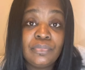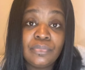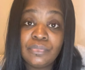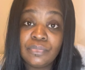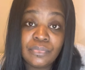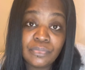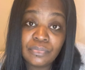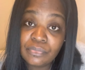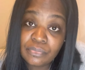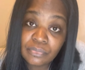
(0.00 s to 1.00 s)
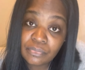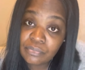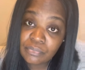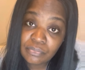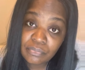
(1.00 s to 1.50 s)

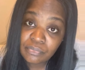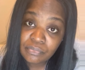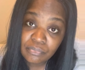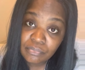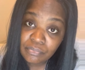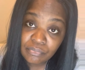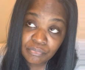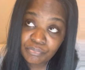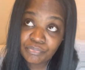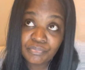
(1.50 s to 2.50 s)
Nobody speaks.